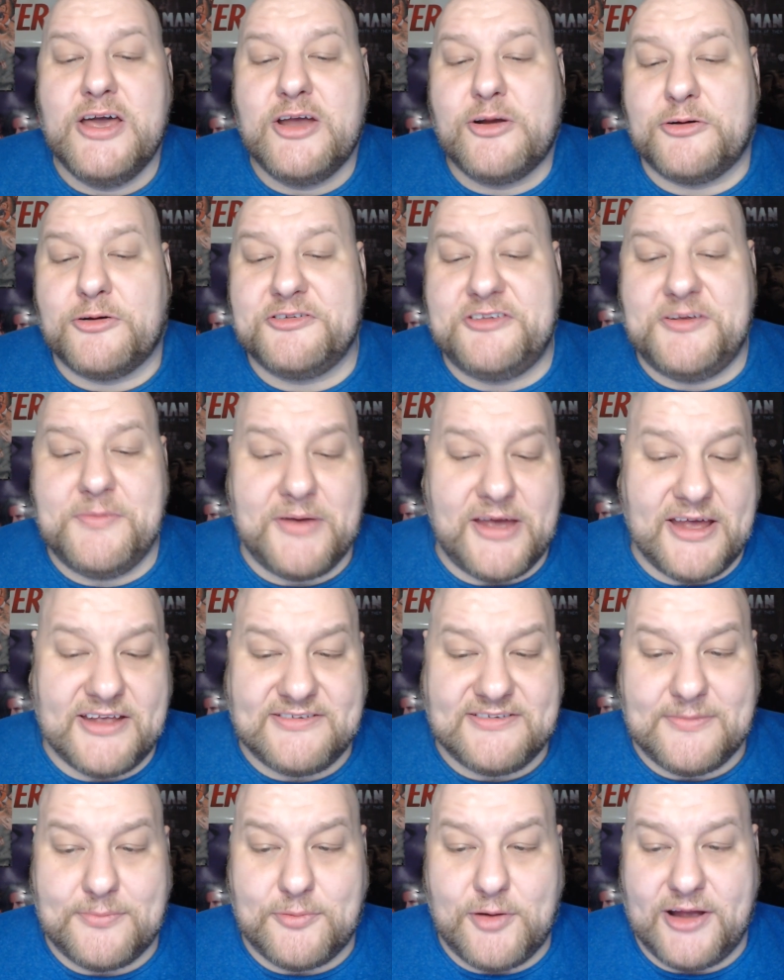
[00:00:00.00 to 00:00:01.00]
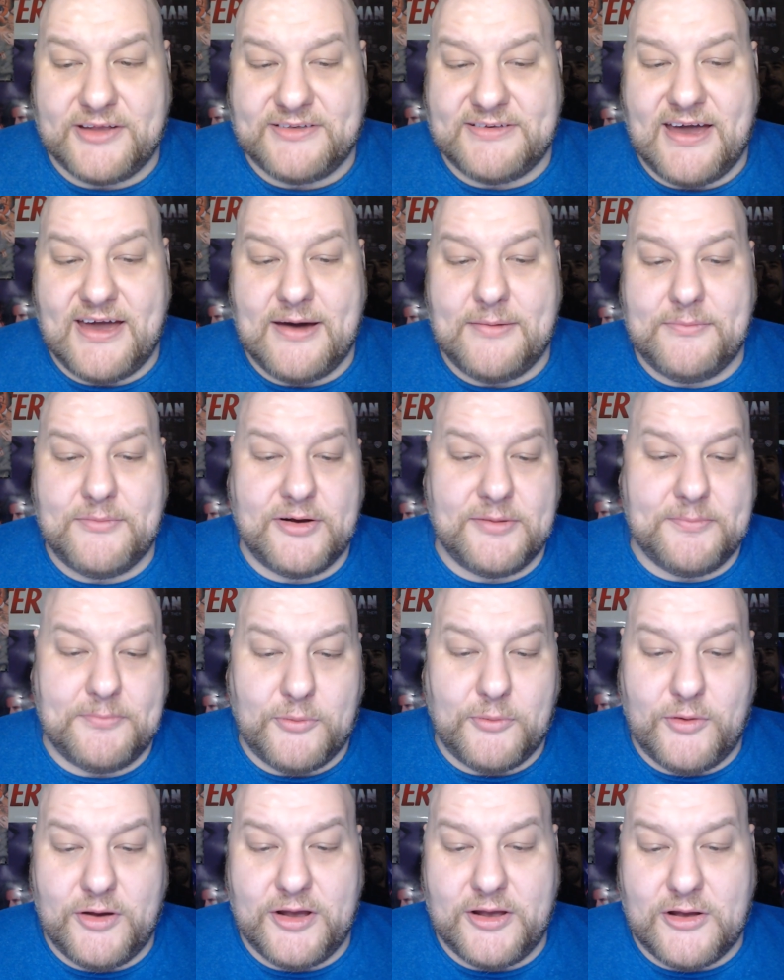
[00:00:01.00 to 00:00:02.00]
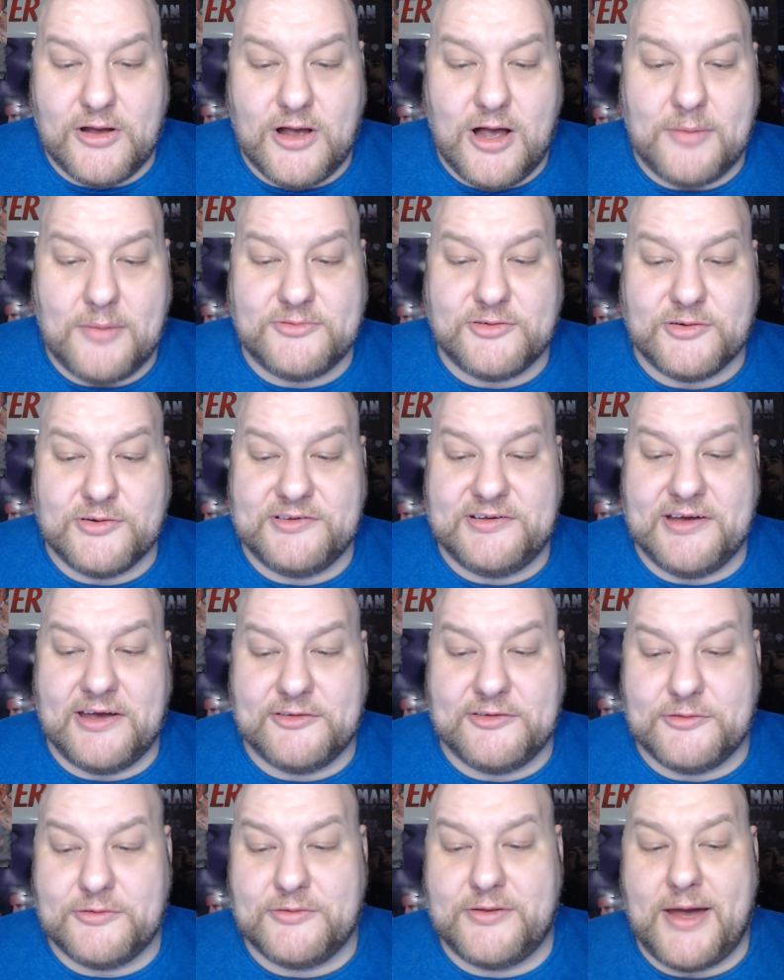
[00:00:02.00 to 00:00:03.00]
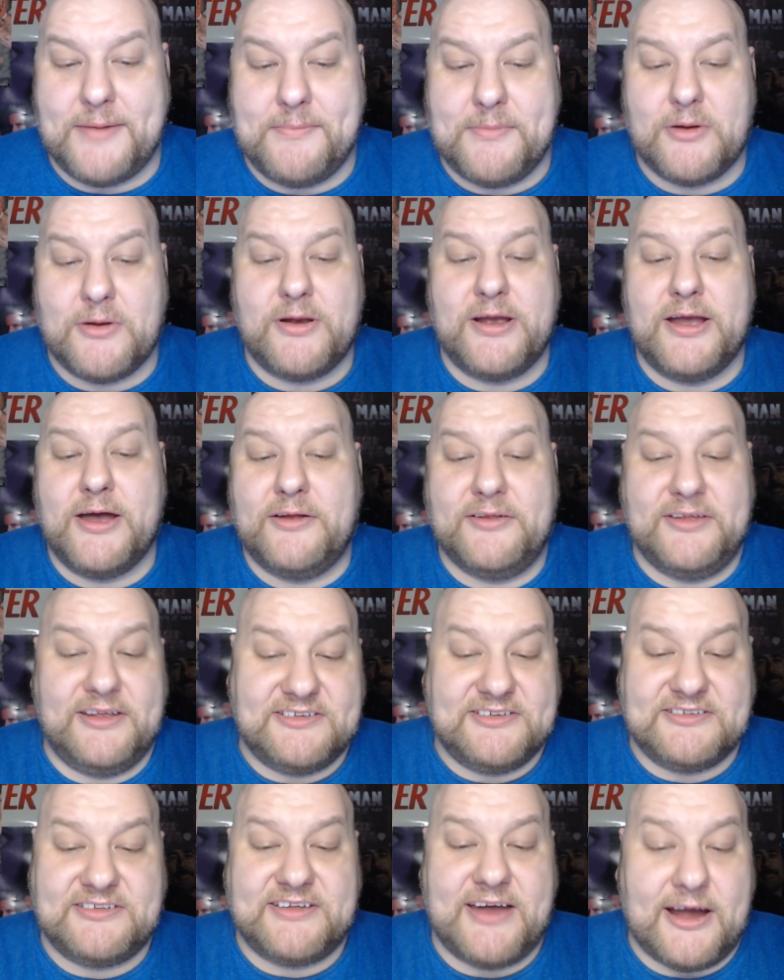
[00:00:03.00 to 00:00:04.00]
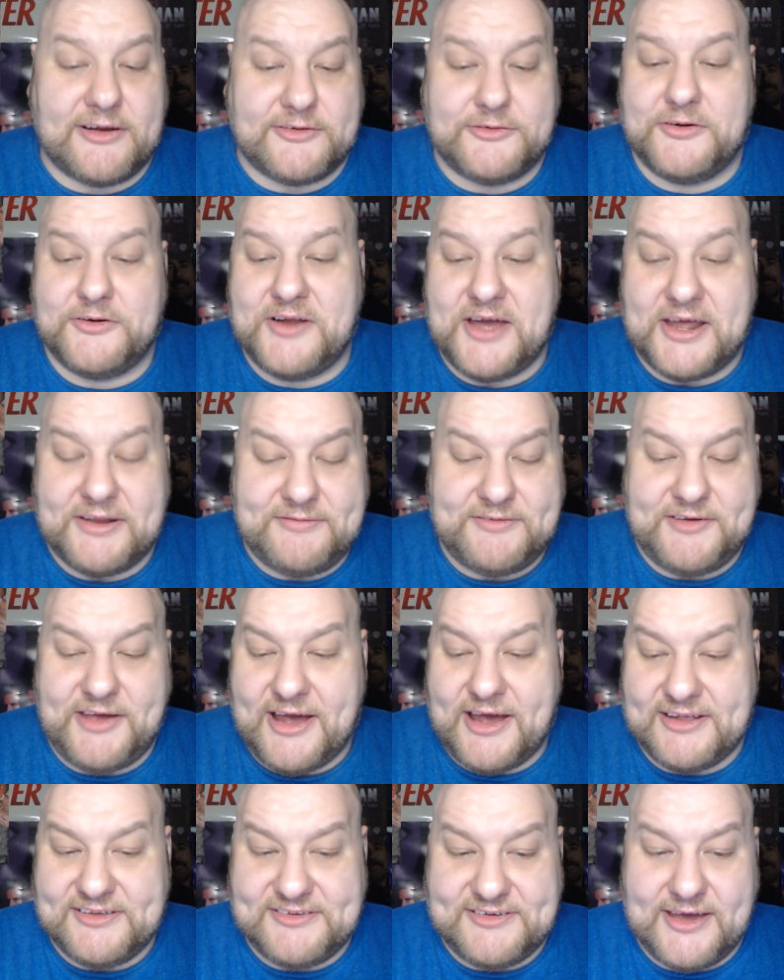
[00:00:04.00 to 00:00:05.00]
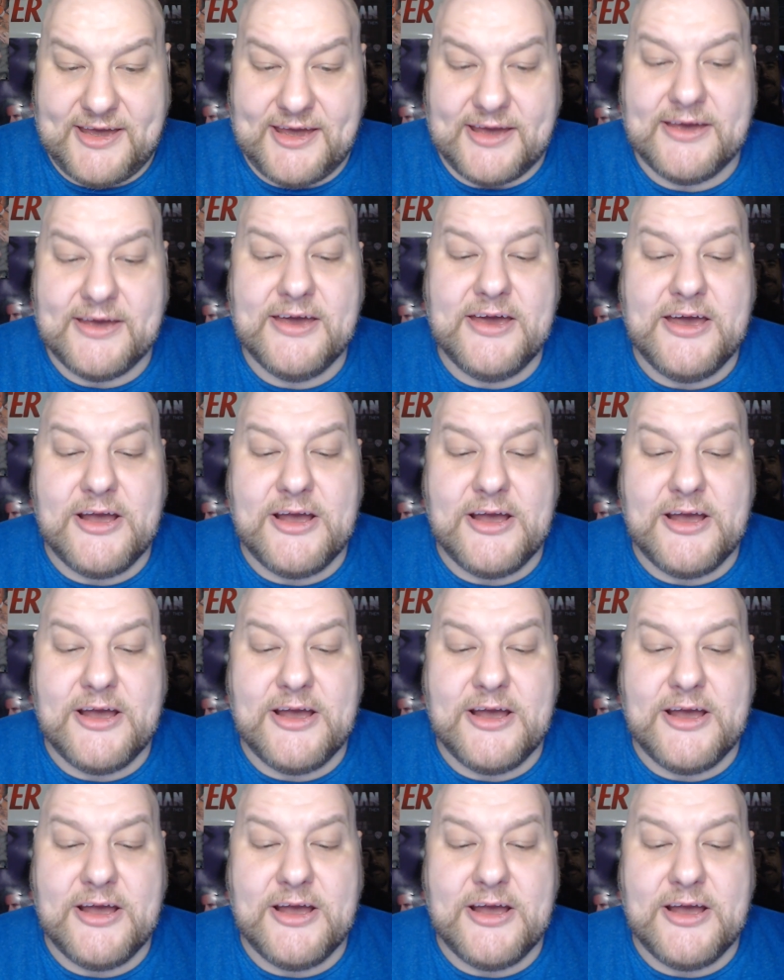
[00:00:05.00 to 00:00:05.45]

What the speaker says: Christy begins to break down, but Boyd calms her and tells her that Marielle needs a doctor, not a fiancé.